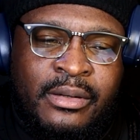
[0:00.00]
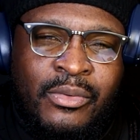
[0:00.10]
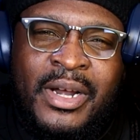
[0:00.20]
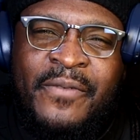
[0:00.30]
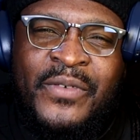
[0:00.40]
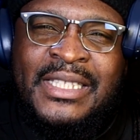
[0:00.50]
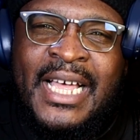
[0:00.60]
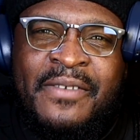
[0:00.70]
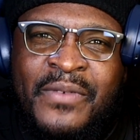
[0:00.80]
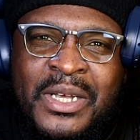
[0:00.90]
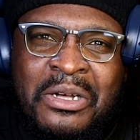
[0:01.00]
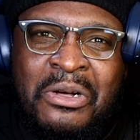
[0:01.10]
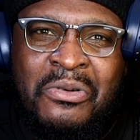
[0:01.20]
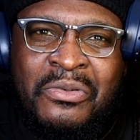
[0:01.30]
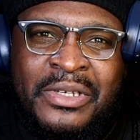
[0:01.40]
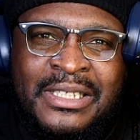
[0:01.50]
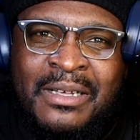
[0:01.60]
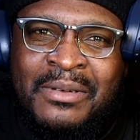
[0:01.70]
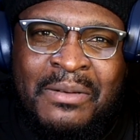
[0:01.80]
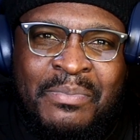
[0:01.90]
what if it's not even The Who? It's
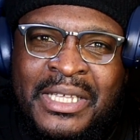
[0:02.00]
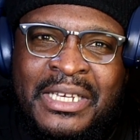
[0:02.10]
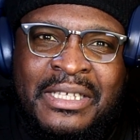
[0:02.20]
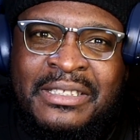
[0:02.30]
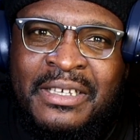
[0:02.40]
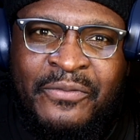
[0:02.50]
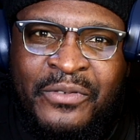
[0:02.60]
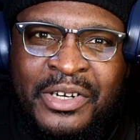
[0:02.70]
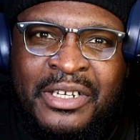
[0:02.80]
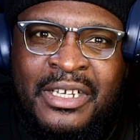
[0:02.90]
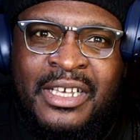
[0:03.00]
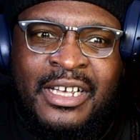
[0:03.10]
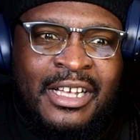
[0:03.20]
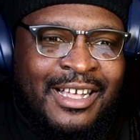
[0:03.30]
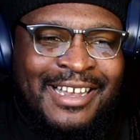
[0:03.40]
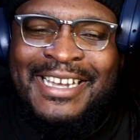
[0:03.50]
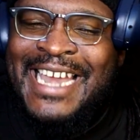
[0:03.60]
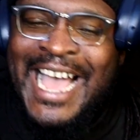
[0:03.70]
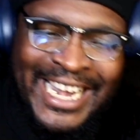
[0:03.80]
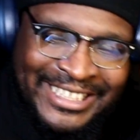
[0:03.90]
something completely different.
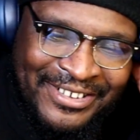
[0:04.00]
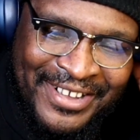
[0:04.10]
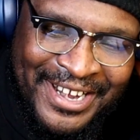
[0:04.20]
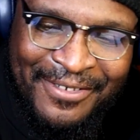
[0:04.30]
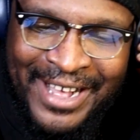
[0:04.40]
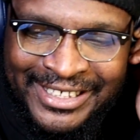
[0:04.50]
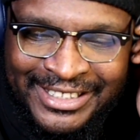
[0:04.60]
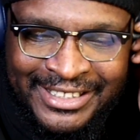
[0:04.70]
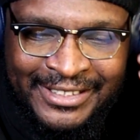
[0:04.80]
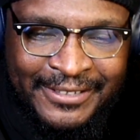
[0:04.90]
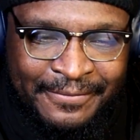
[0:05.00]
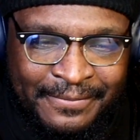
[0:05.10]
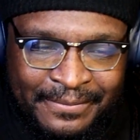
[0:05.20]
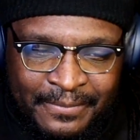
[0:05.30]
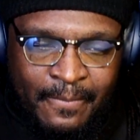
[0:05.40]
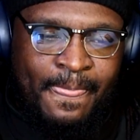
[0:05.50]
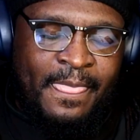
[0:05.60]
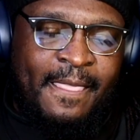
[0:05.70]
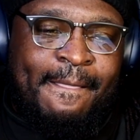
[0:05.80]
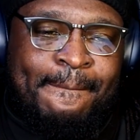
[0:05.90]
Nah, let's go ahead and watch.
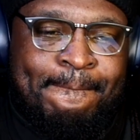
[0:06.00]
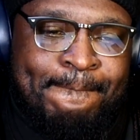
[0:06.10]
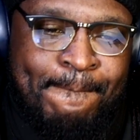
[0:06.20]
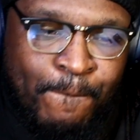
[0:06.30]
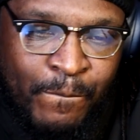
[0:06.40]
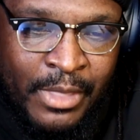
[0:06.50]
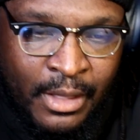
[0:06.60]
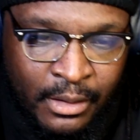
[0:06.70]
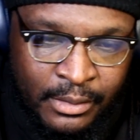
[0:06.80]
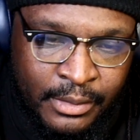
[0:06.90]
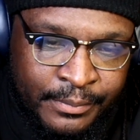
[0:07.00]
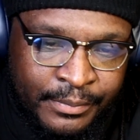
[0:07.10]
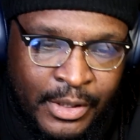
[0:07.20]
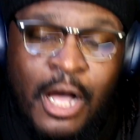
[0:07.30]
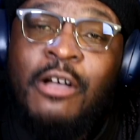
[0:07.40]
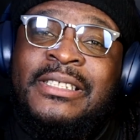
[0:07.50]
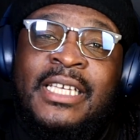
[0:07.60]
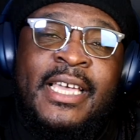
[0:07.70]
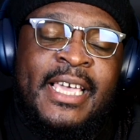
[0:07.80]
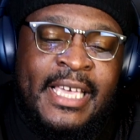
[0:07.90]
Oh, so
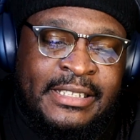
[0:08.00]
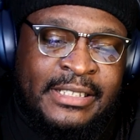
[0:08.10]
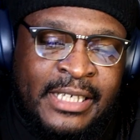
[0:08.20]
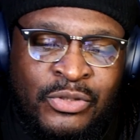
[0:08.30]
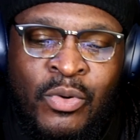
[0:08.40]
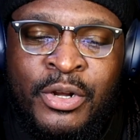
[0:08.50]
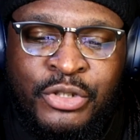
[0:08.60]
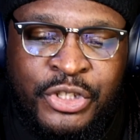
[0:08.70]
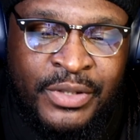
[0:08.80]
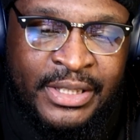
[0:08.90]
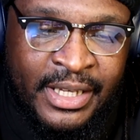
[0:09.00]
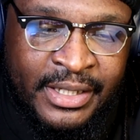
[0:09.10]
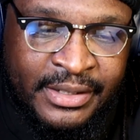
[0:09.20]
it's one of those street things.